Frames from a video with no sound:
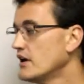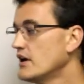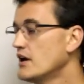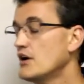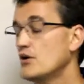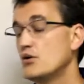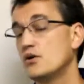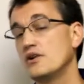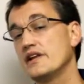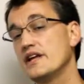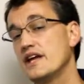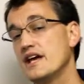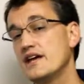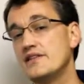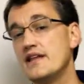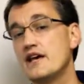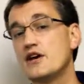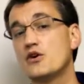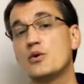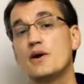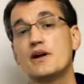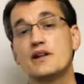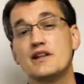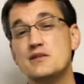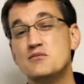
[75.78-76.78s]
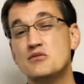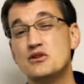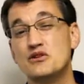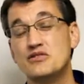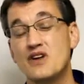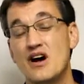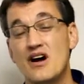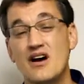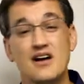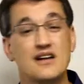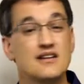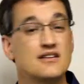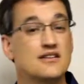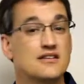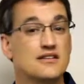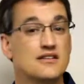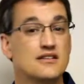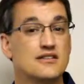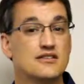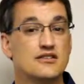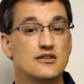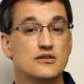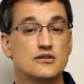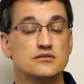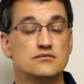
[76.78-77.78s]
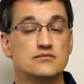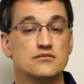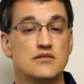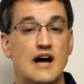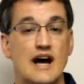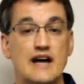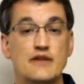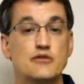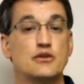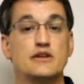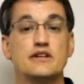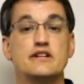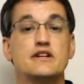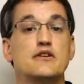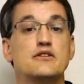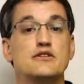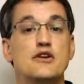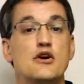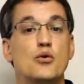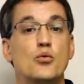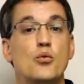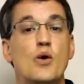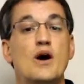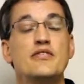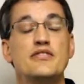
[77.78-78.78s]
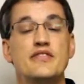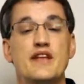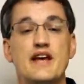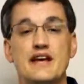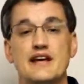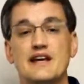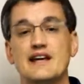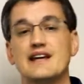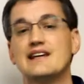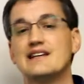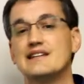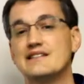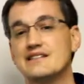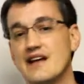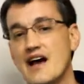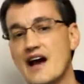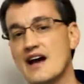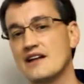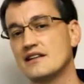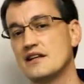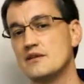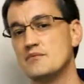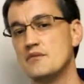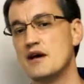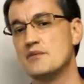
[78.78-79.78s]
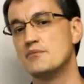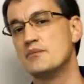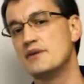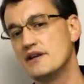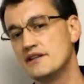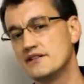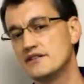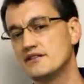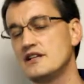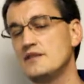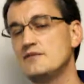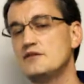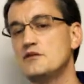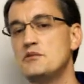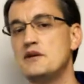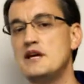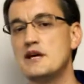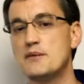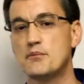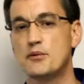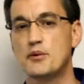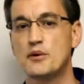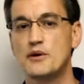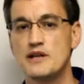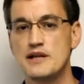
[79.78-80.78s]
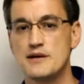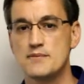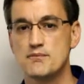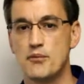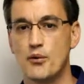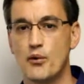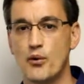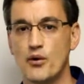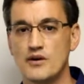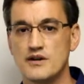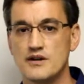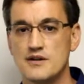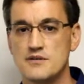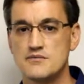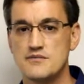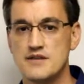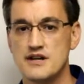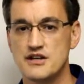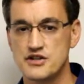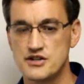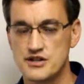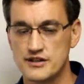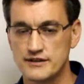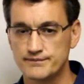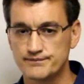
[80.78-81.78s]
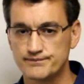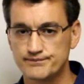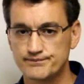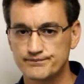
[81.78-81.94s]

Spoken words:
Well, again, they quickly moved on, so I really don't know what they exactly meant, but it seemed to be a pretty important admission.